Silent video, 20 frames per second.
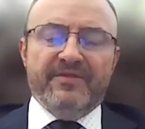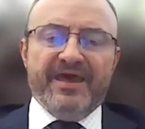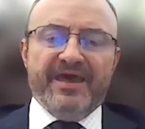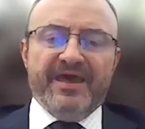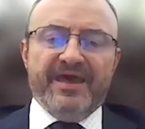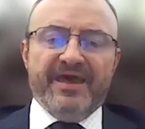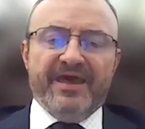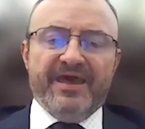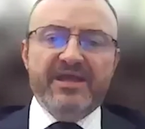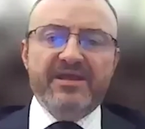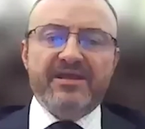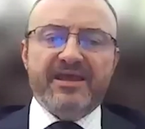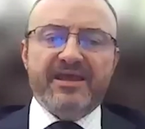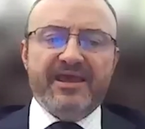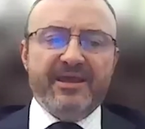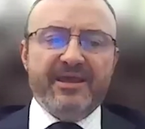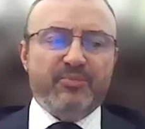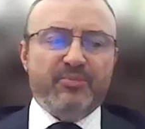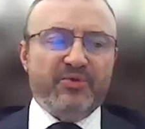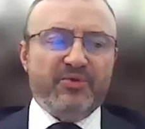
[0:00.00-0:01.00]
that we
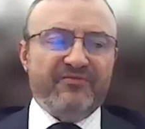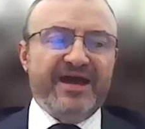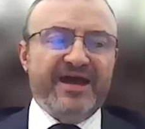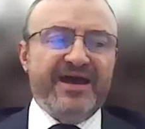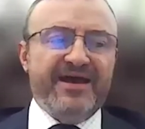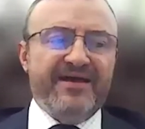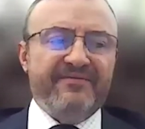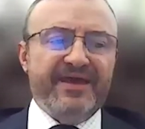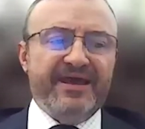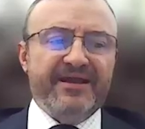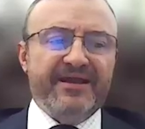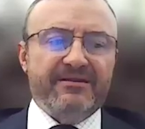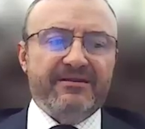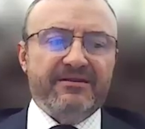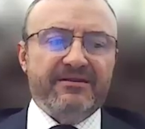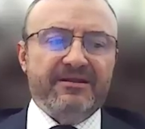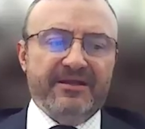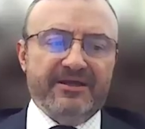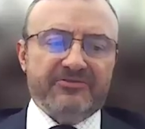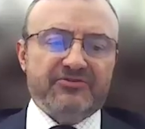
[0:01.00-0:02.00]
can provide
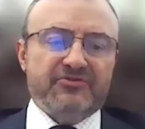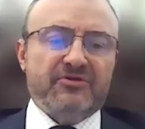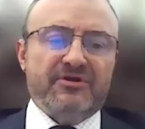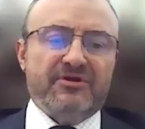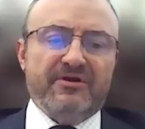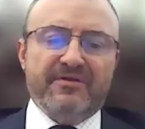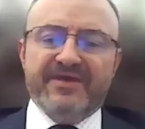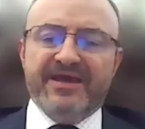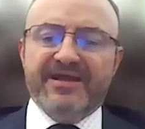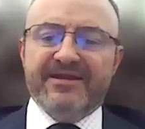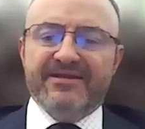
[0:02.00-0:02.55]
that electron